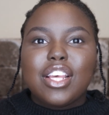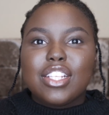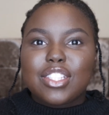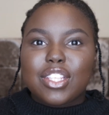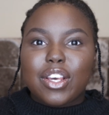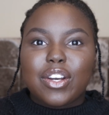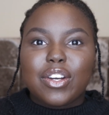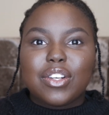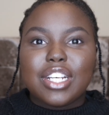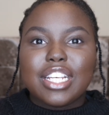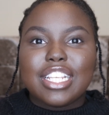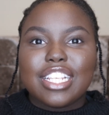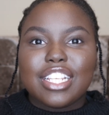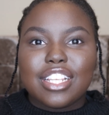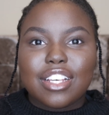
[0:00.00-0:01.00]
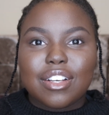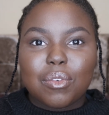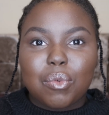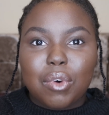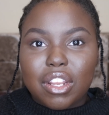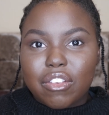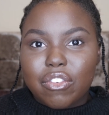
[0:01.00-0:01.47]
so
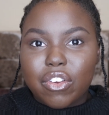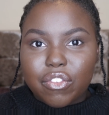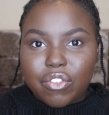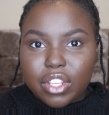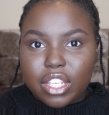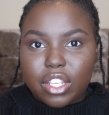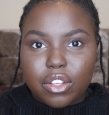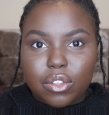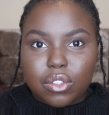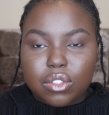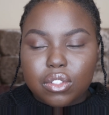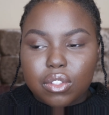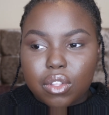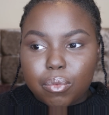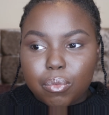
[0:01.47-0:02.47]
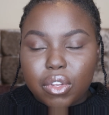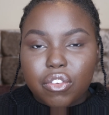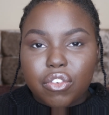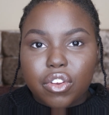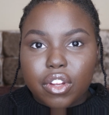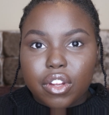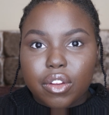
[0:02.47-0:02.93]
one of her videos, one
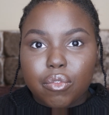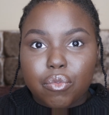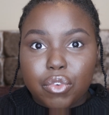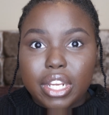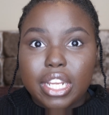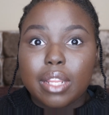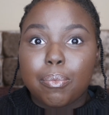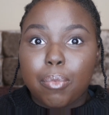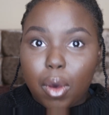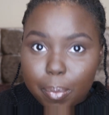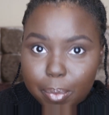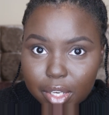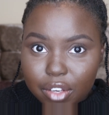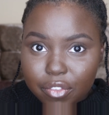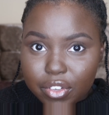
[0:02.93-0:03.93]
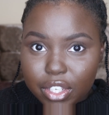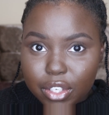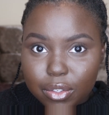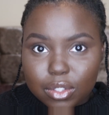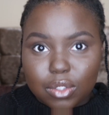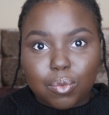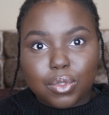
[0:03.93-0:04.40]
of her really popular
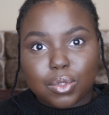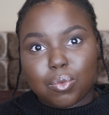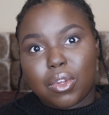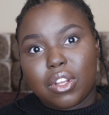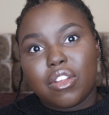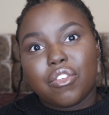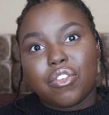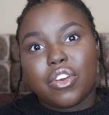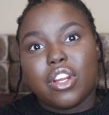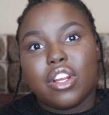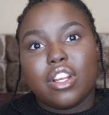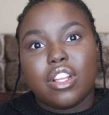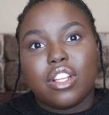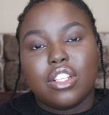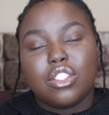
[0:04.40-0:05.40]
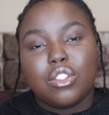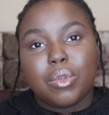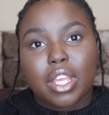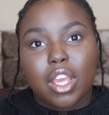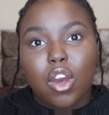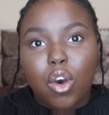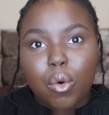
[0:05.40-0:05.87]
videos, was one of her
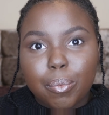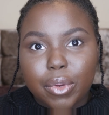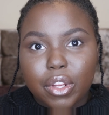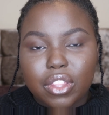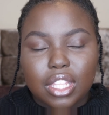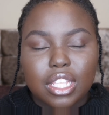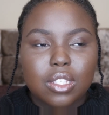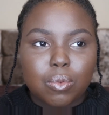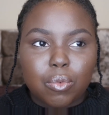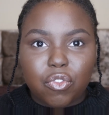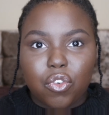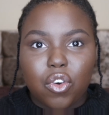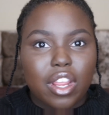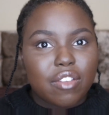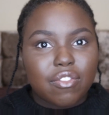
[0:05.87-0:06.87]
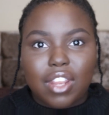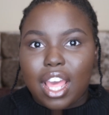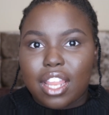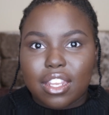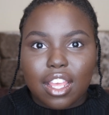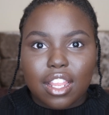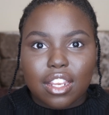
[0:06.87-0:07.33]
doing a home birth, and this is before I even
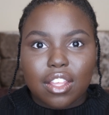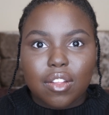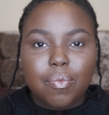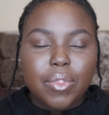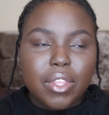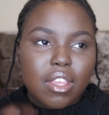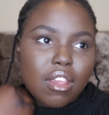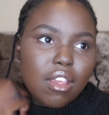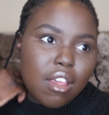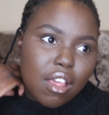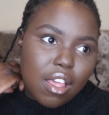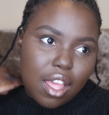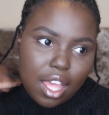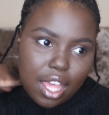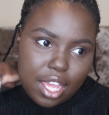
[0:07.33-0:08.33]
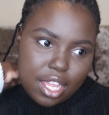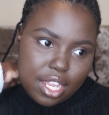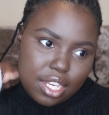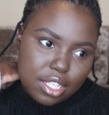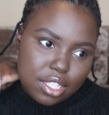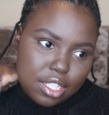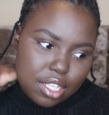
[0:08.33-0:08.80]
had Nyla.
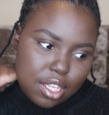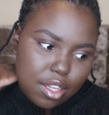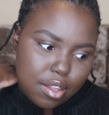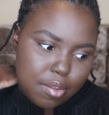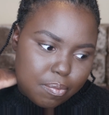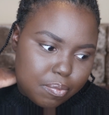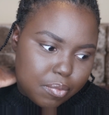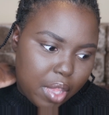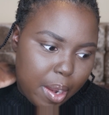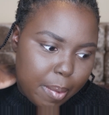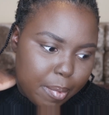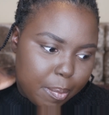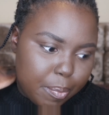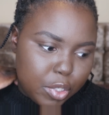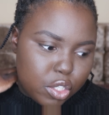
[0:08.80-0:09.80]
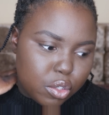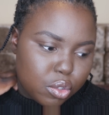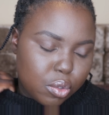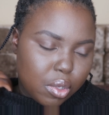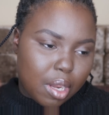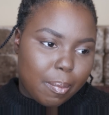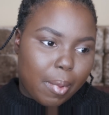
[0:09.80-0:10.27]
And I remember she
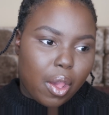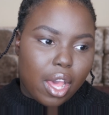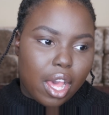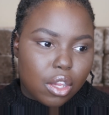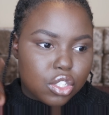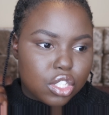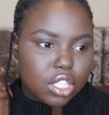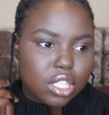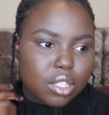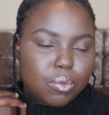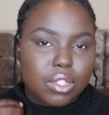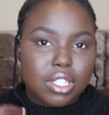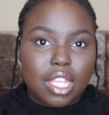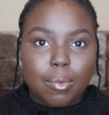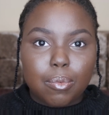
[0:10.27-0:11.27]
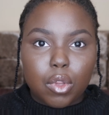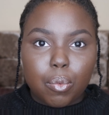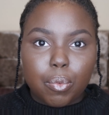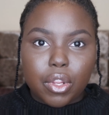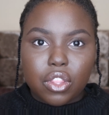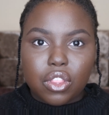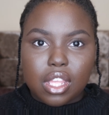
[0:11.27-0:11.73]
was talking about how she was
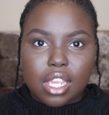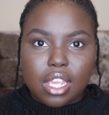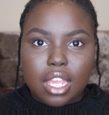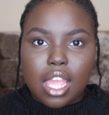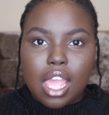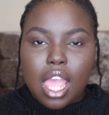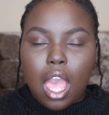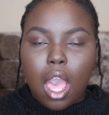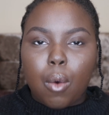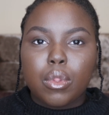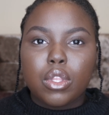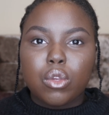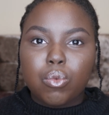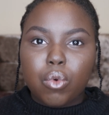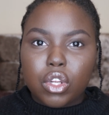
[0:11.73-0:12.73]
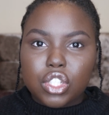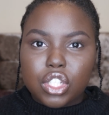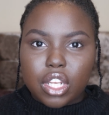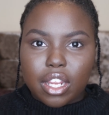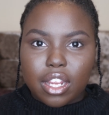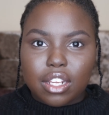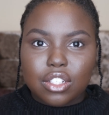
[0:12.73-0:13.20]
hypnobirthing, and when you
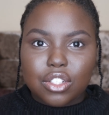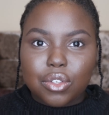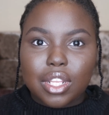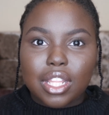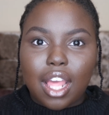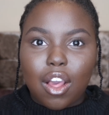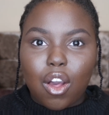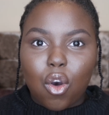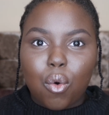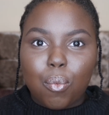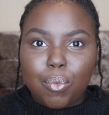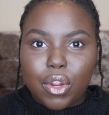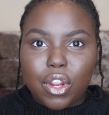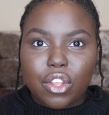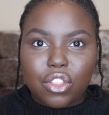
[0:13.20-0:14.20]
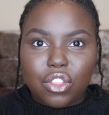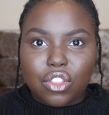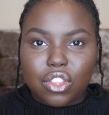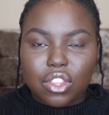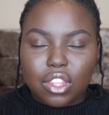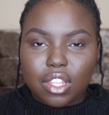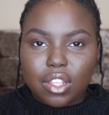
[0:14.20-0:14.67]
watch her during that whole birth